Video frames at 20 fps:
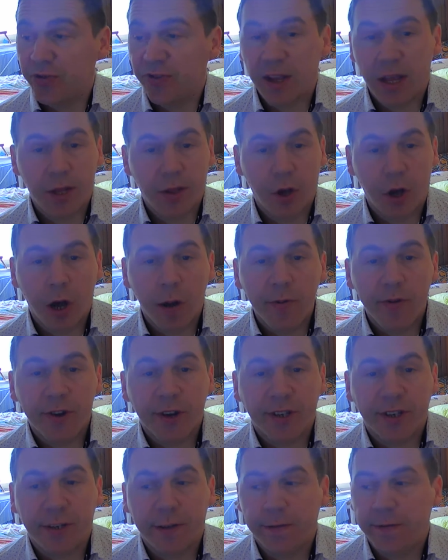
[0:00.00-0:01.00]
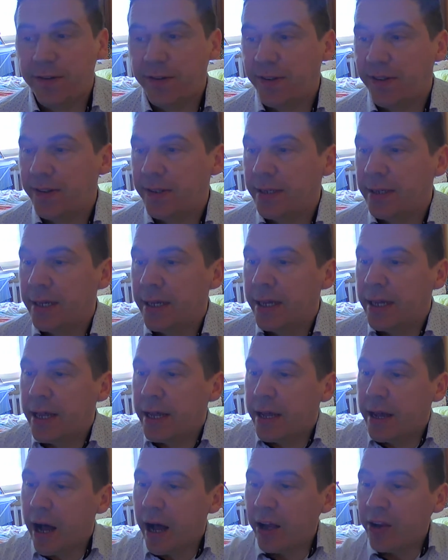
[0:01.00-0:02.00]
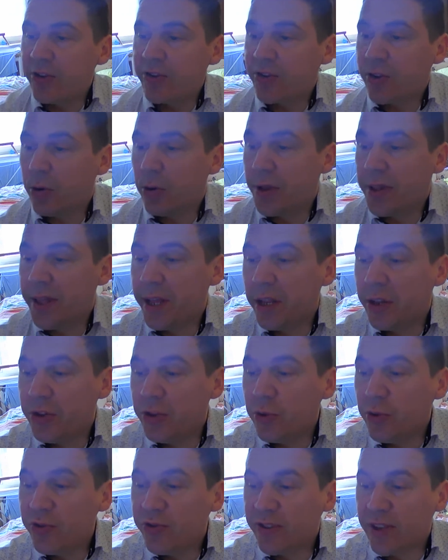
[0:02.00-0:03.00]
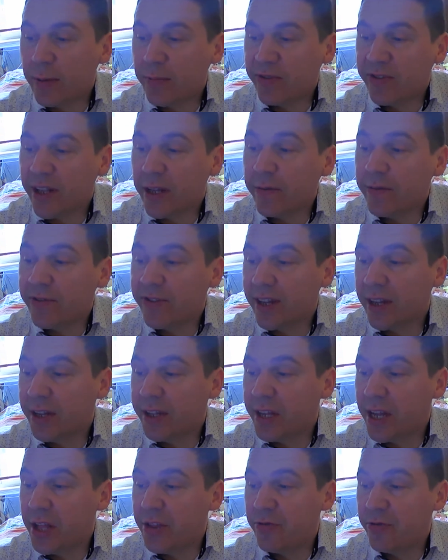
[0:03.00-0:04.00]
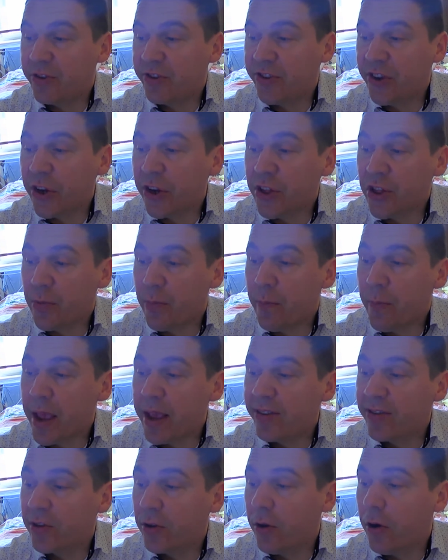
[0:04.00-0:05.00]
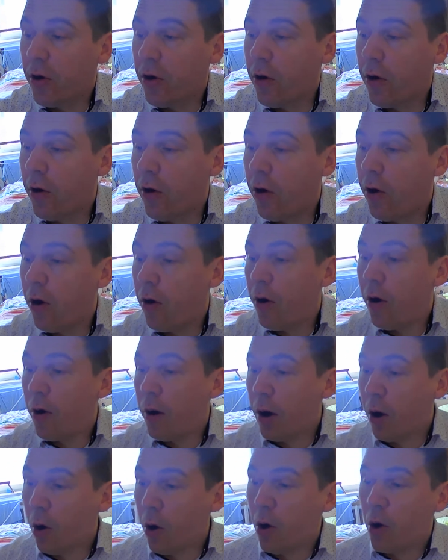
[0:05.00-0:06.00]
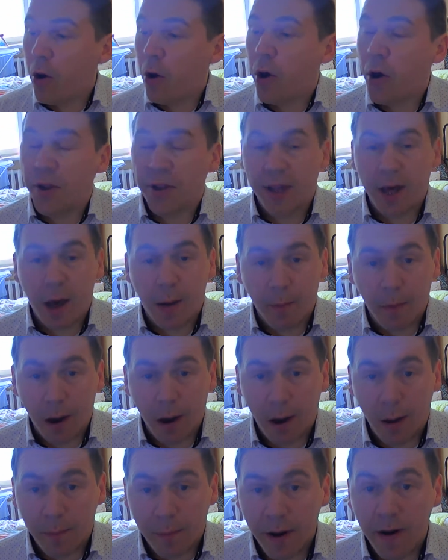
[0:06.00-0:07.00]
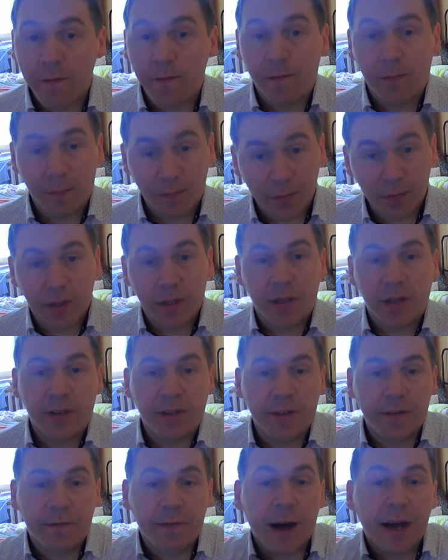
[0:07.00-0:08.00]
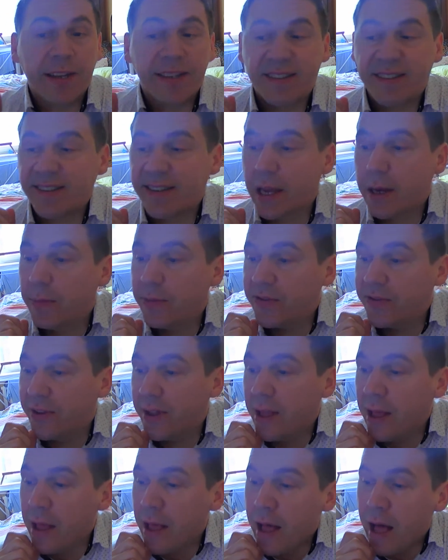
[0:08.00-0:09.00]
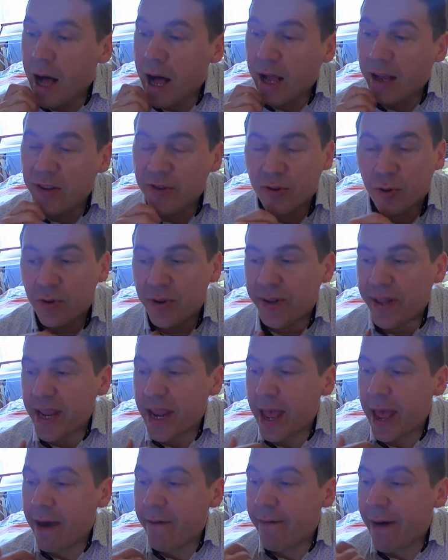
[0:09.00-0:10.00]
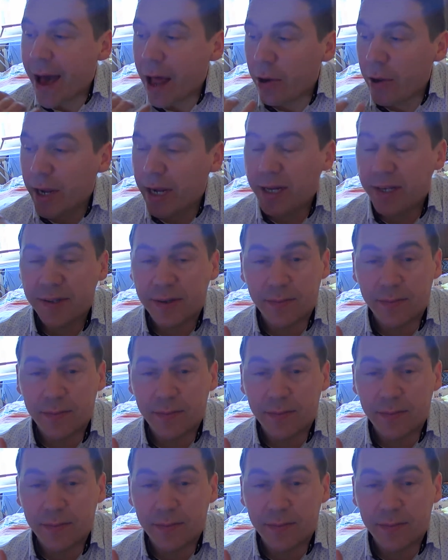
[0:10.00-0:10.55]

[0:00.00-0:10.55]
and objectives. Also, they do some self-study and research based on above defined steps. Also, they evaluate